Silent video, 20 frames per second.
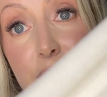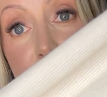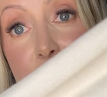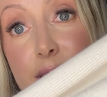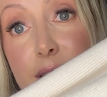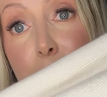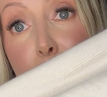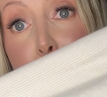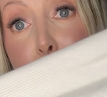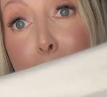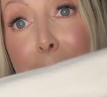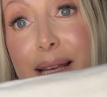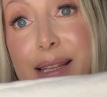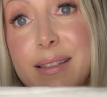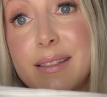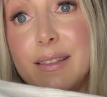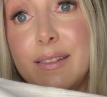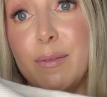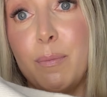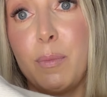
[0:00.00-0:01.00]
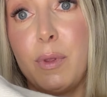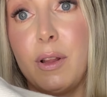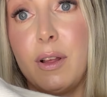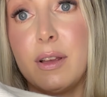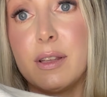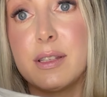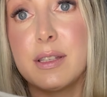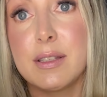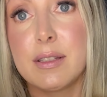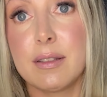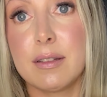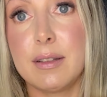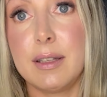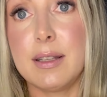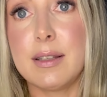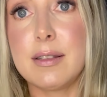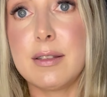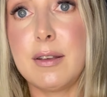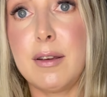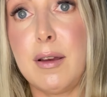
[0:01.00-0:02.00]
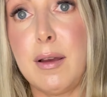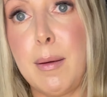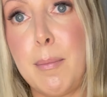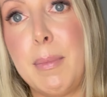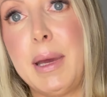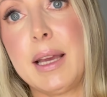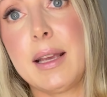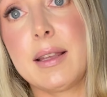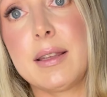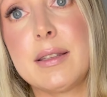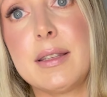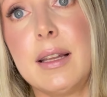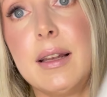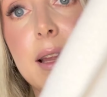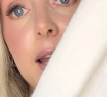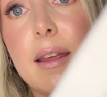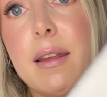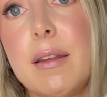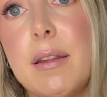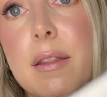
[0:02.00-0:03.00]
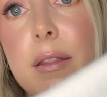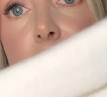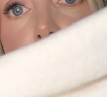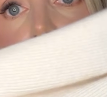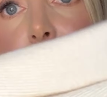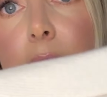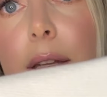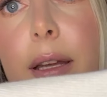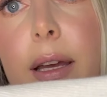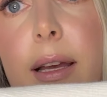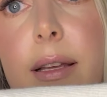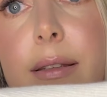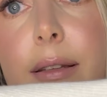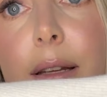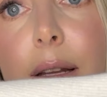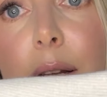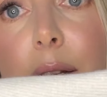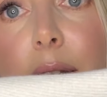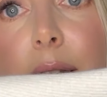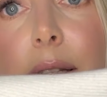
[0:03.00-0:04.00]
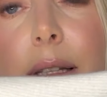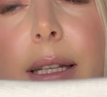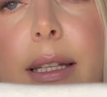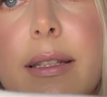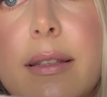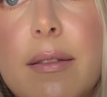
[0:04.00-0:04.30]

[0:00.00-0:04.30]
is a massive plus it's a maxi length it has a little slit